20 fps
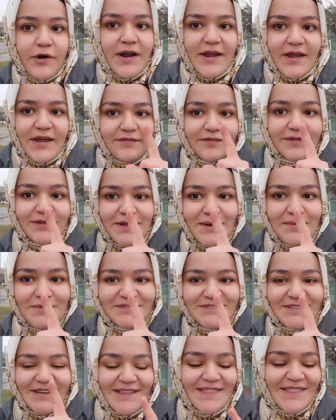I have to double
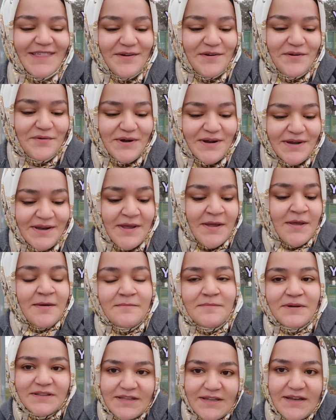check that one,
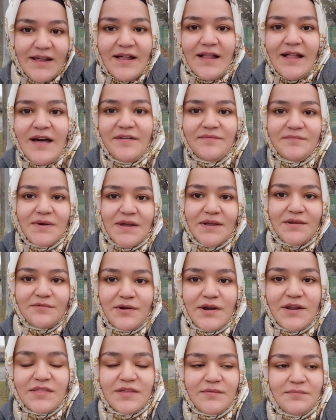but then I'll have my
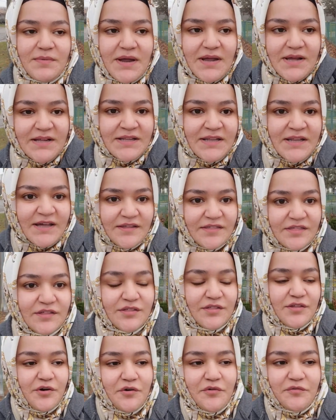grades and my
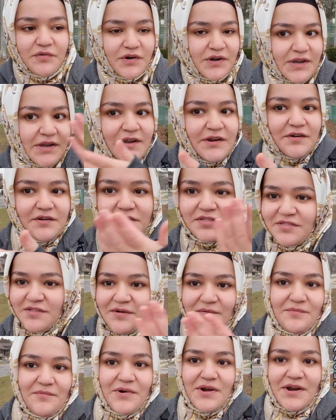classes over here
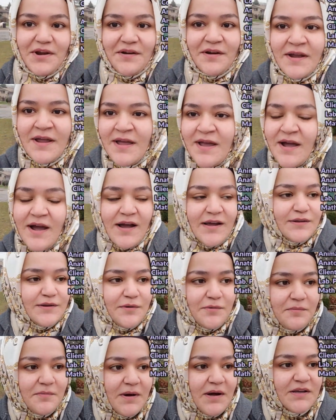somewhere. I
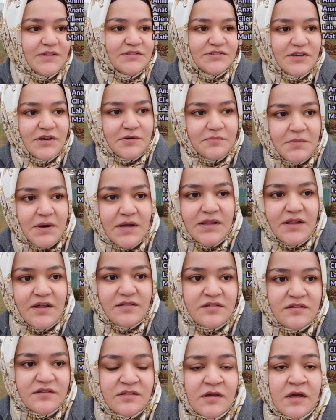don't mind sharing my
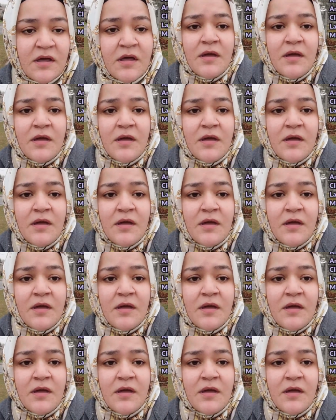classes.